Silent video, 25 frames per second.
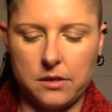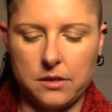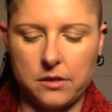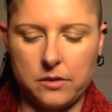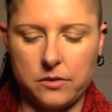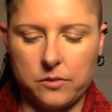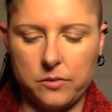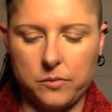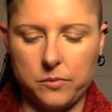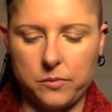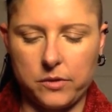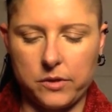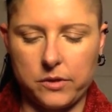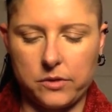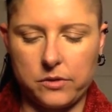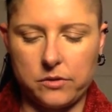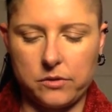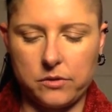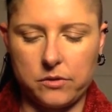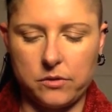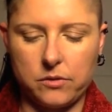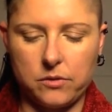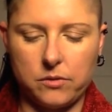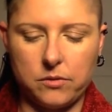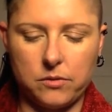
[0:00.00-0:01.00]

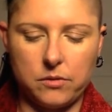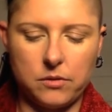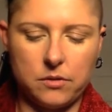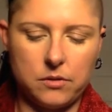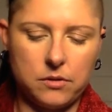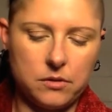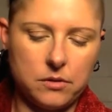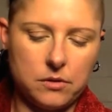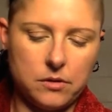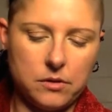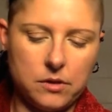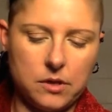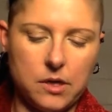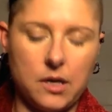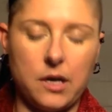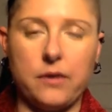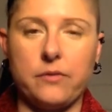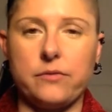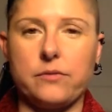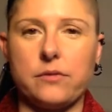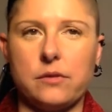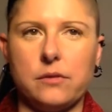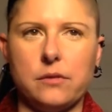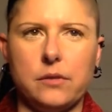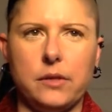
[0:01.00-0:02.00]
espresso
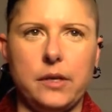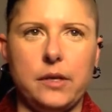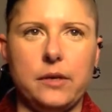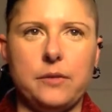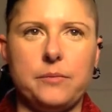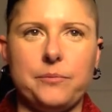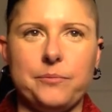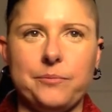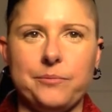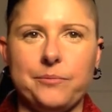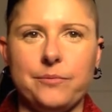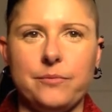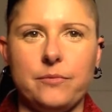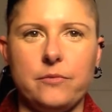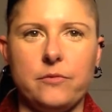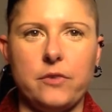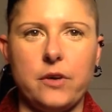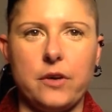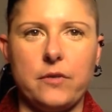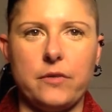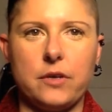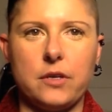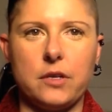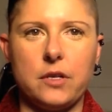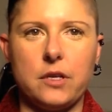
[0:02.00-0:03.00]
after like
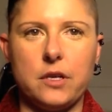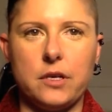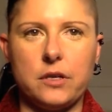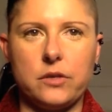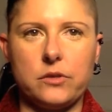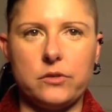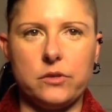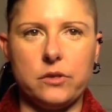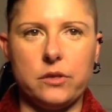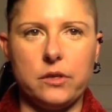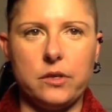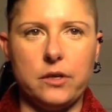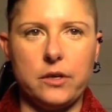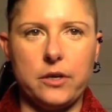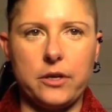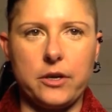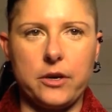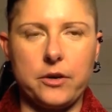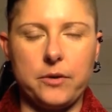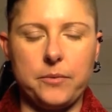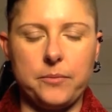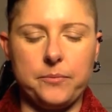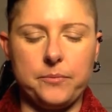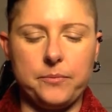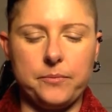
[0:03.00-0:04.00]
5 o'clock. So here we
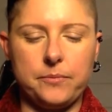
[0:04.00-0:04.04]
go.